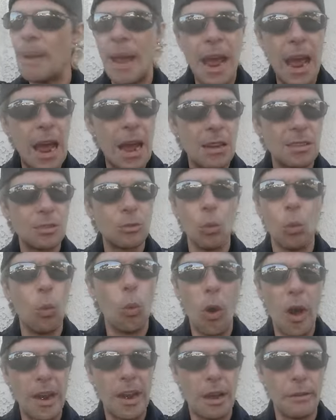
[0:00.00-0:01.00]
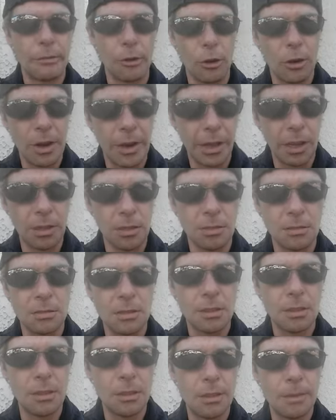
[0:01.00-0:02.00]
passed, whatever it is.